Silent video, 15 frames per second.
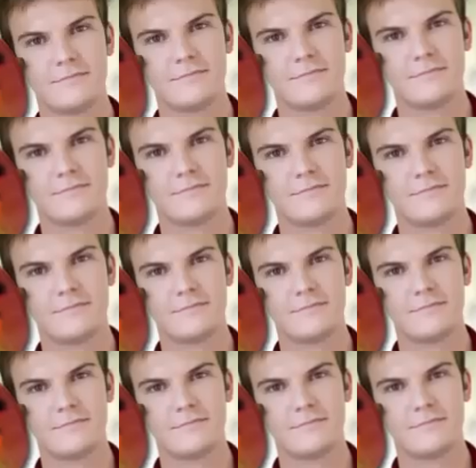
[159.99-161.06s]

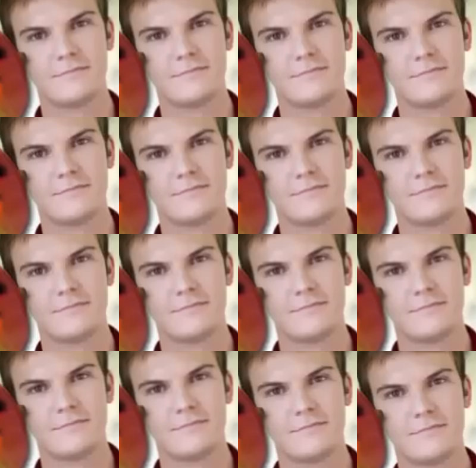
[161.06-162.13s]

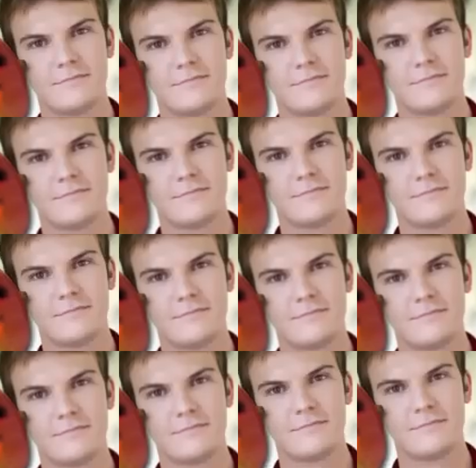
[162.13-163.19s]

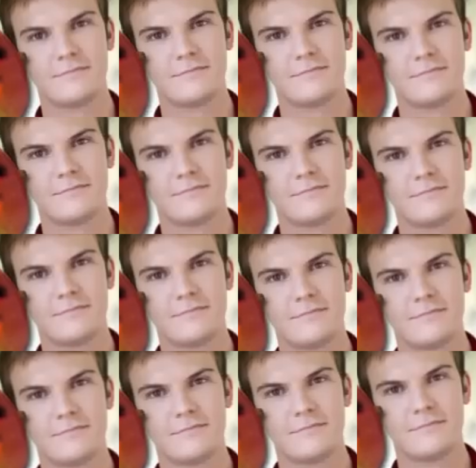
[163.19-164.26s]

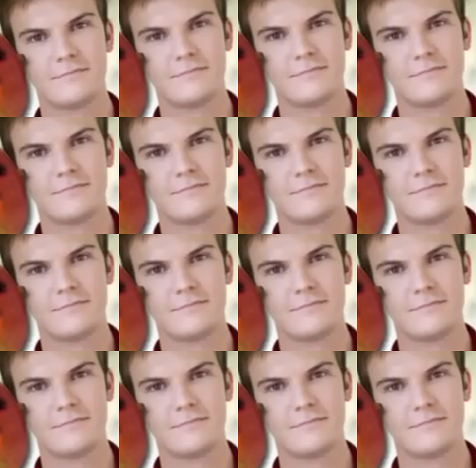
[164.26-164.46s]
[no speech]